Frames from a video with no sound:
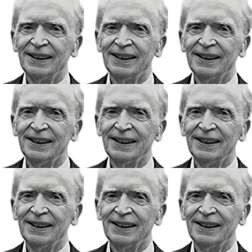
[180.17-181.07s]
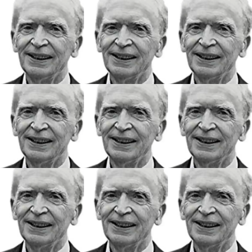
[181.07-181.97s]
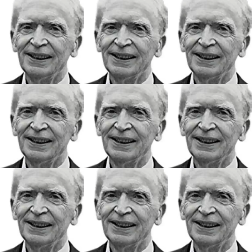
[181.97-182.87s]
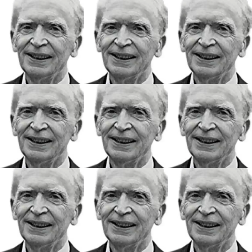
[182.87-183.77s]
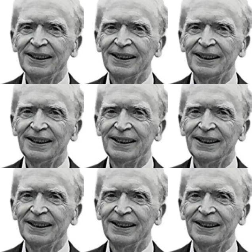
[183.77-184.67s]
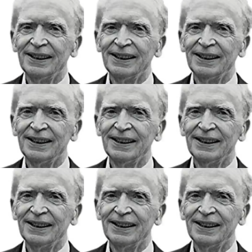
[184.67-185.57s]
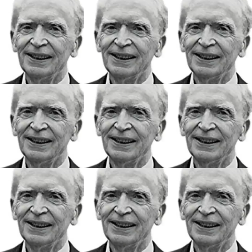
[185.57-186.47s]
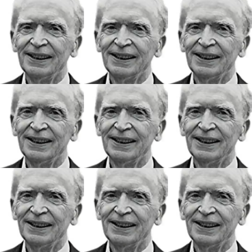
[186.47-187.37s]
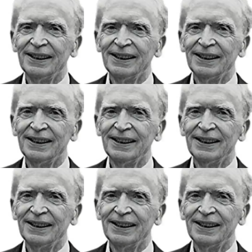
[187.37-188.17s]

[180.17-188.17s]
This is a still picture; no speech is visible.